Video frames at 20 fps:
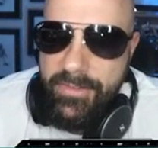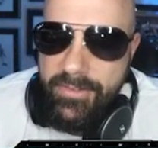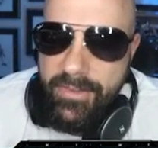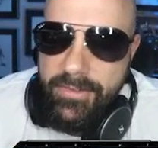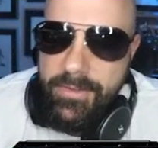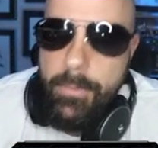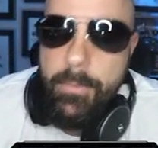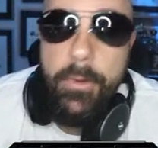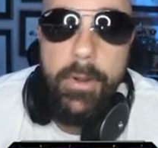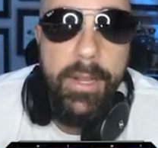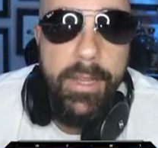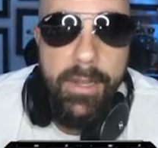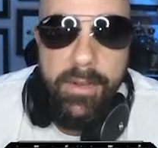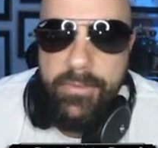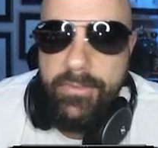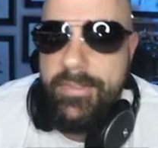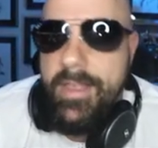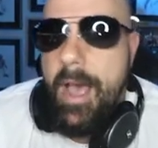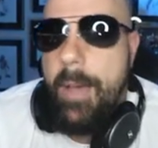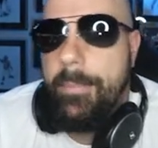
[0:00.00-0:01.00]
because I'm going to get a
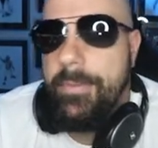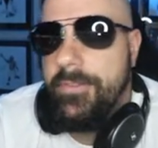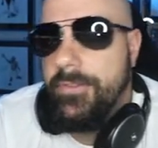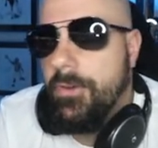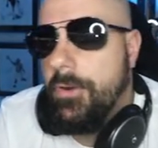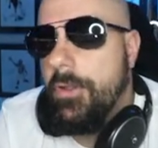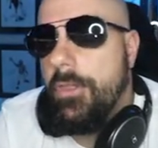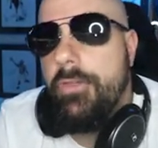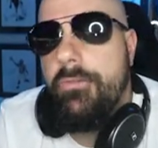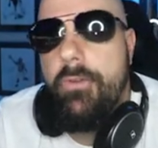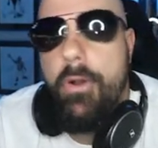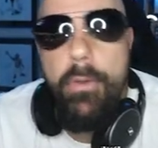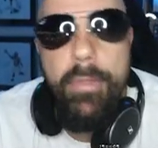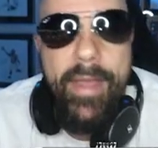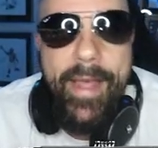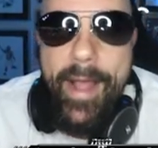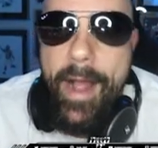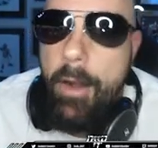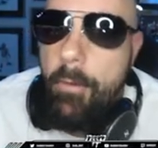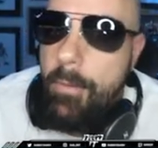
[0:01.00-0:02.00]
stop. He's going to throw
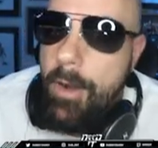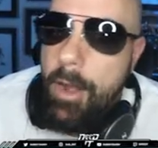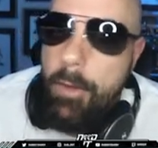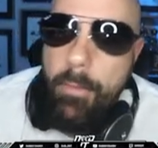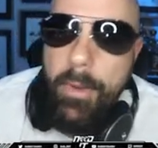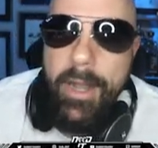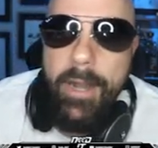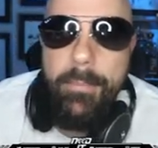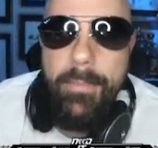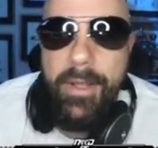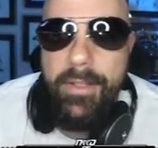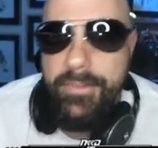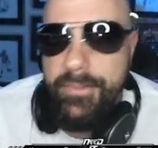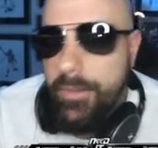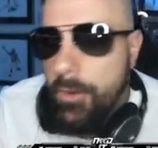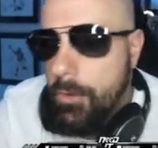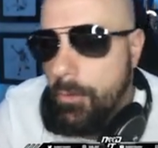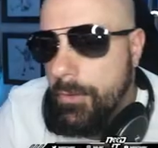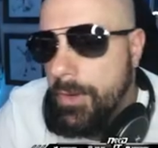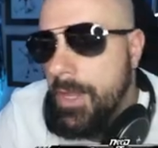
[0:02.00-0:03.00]
that out route right in my
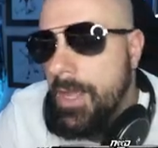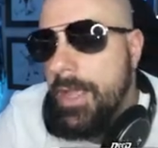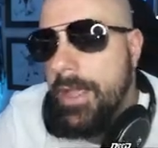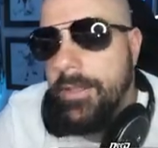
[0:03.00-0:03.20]
zone.